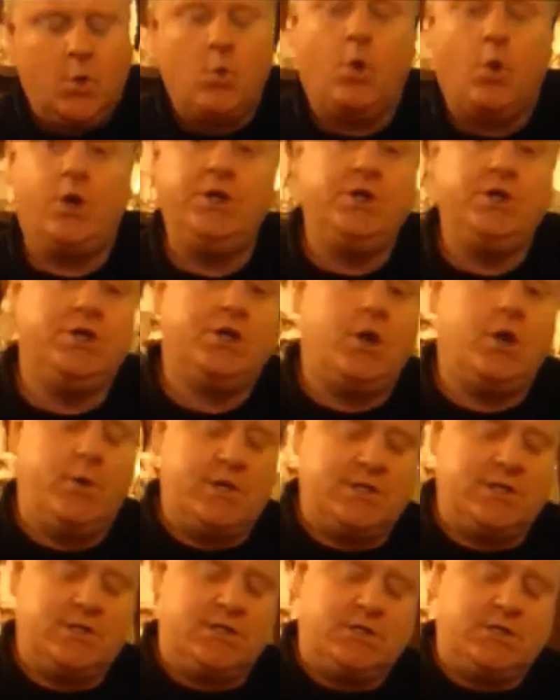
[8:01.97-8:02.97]
What you're
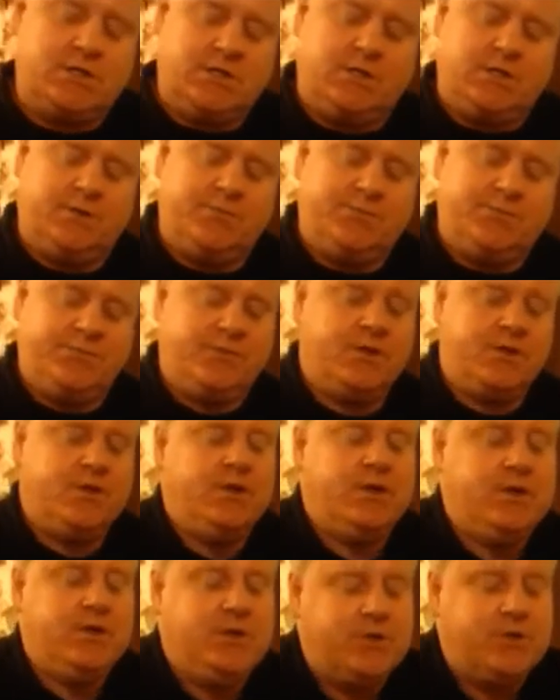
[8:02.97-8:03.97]
going to do,
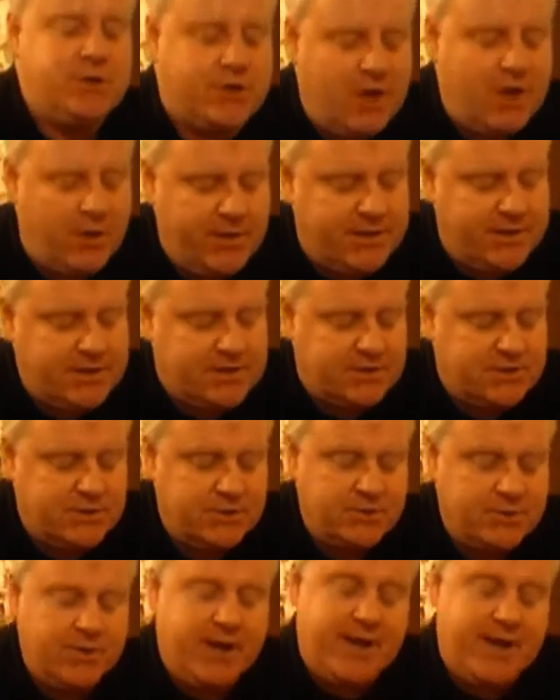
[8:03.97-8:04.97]
you're going
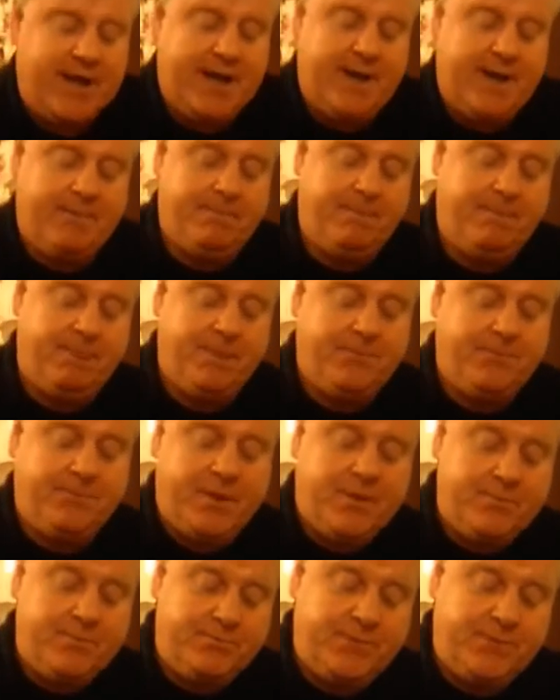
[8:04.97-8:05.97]
to
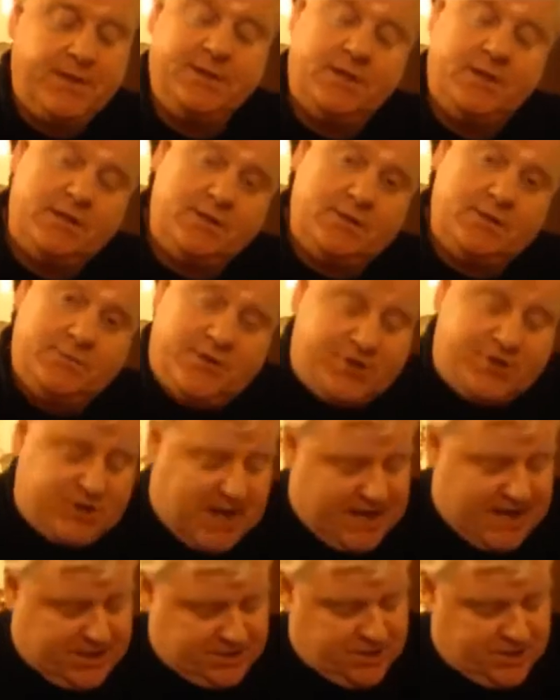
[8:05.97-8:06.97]
bring the
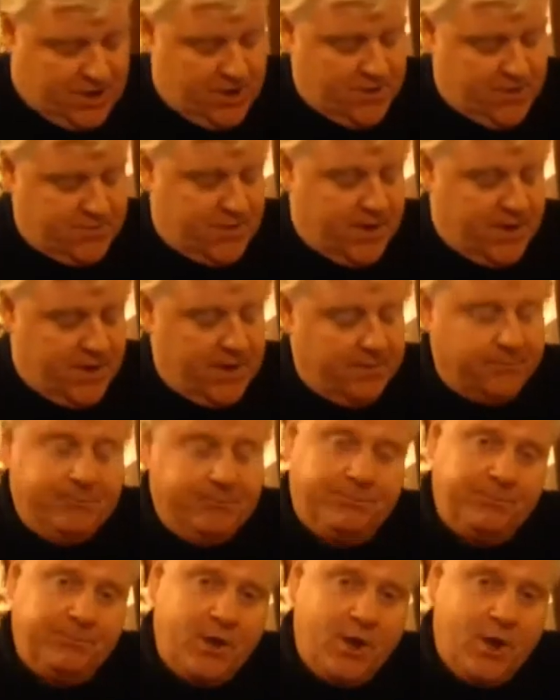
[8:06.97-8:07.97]
jacks over,
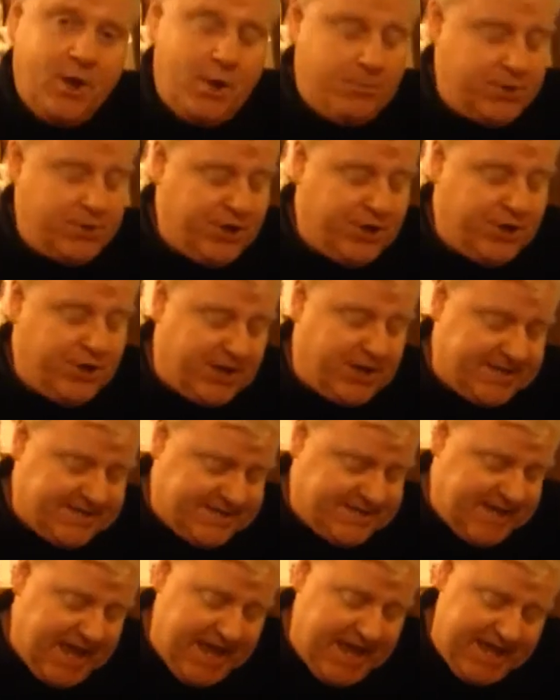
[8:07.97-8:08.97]
but you're going
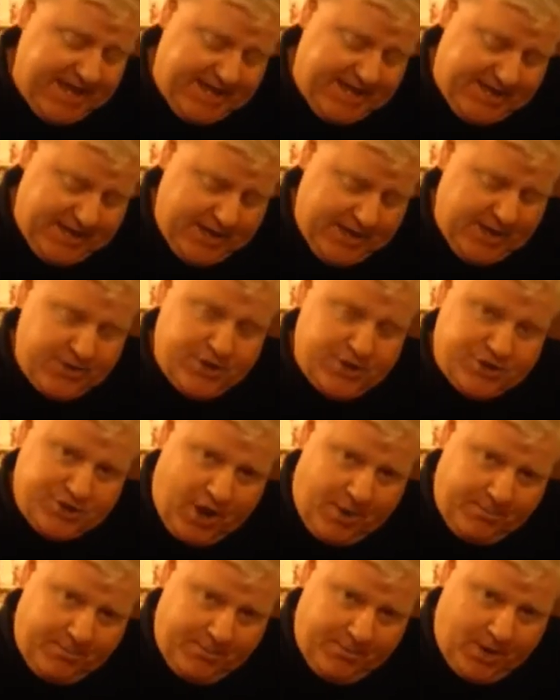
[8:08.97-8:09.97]
to take the
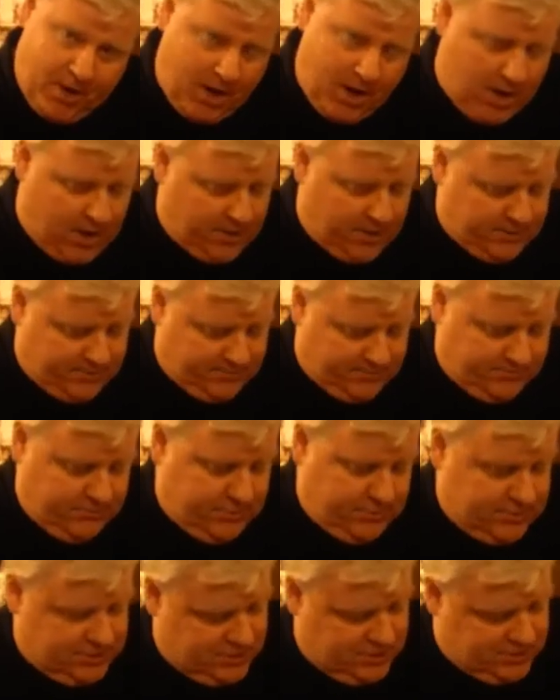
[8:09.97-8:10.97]
top card,
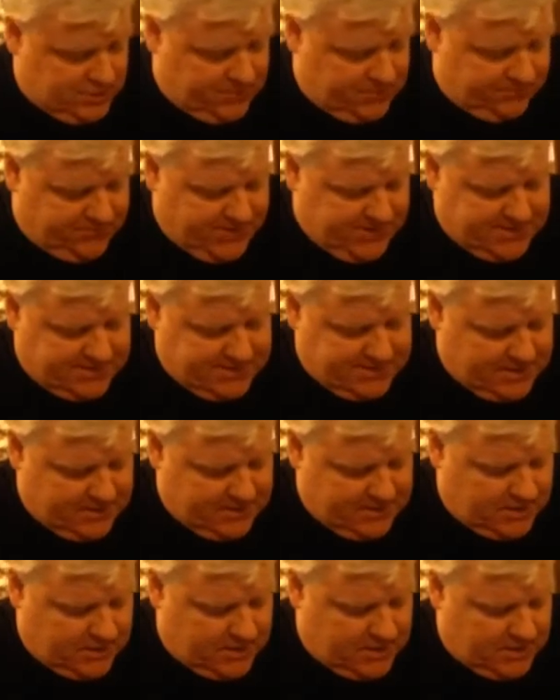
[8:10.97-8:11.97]
which is the top face
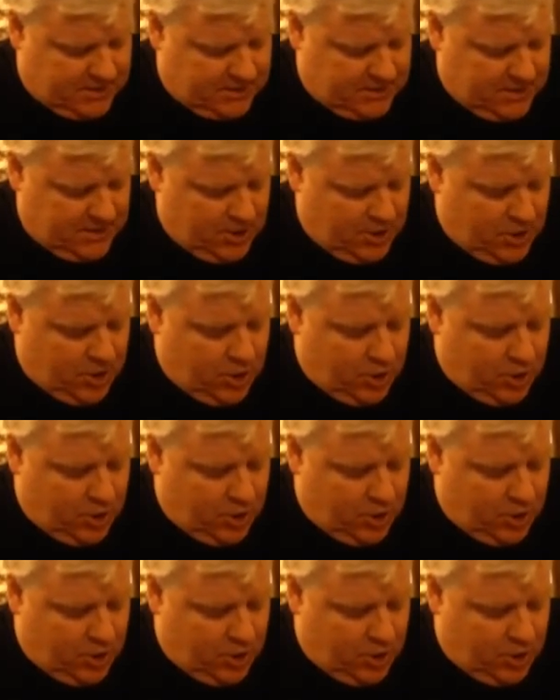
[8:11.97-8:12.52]
down card,